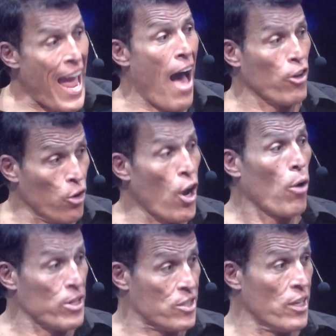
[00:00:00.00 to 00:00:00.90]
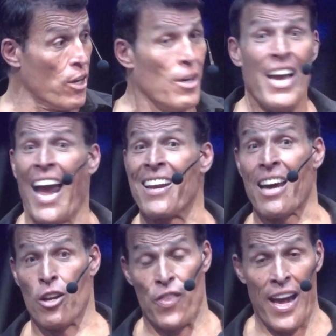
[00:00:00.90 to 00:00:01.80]
now, you know what to do. And the
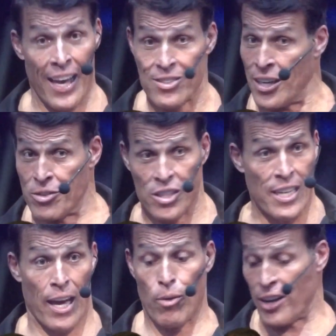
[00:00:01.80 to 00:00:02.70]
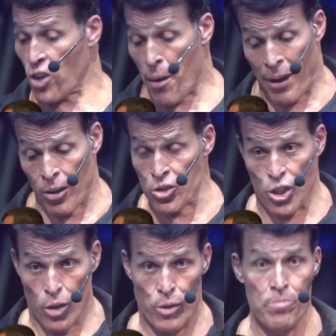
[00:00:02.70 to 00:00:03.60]
other thing is, and I'll just tell you what I taught my own
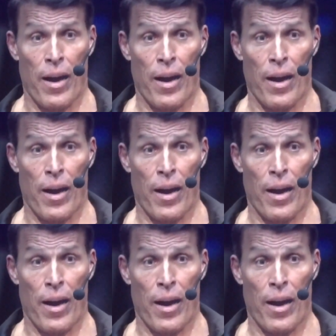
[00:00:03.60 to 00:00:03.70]
children.